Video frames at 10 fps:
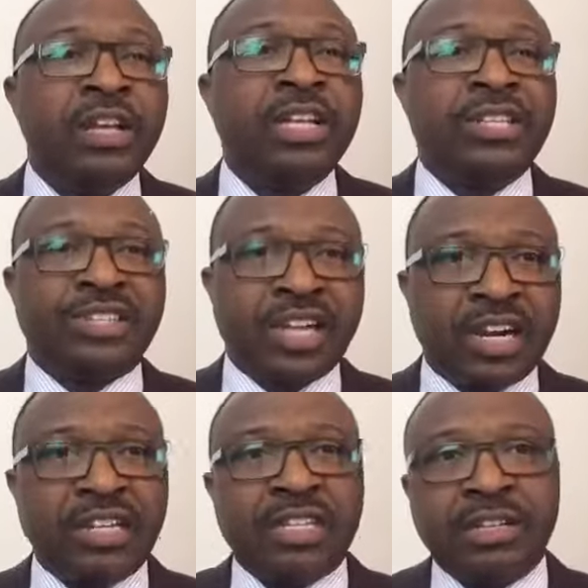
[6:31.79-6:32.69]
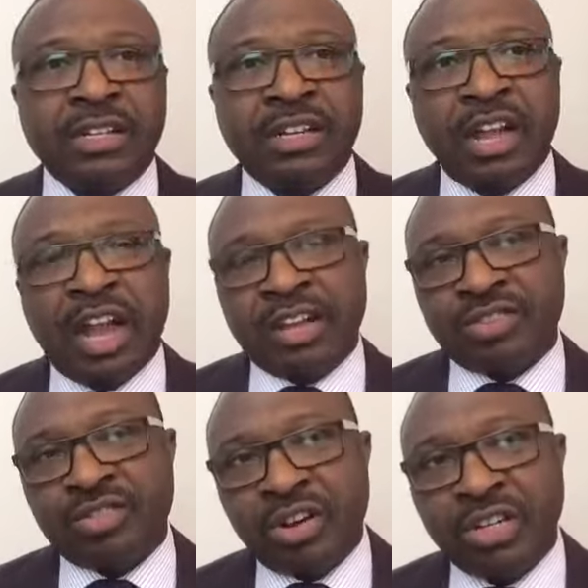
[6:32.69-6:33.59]
this charity has
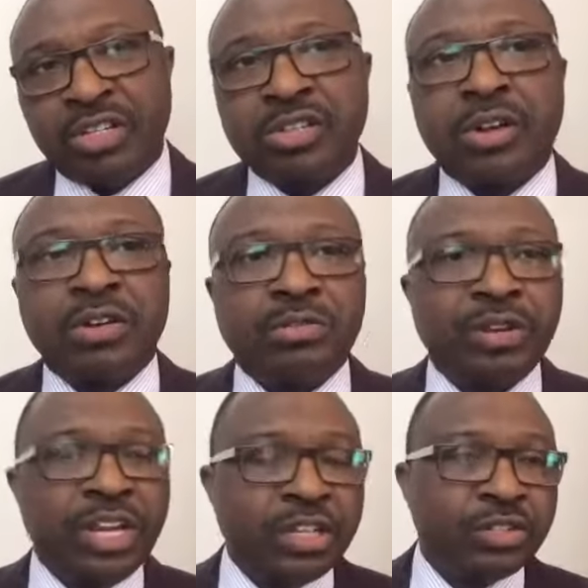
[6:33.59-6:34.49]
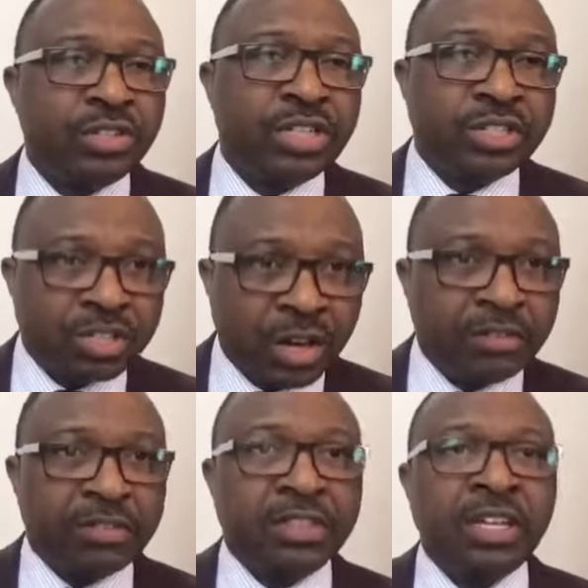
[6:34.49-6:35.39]
run its course, we need to dissolve it.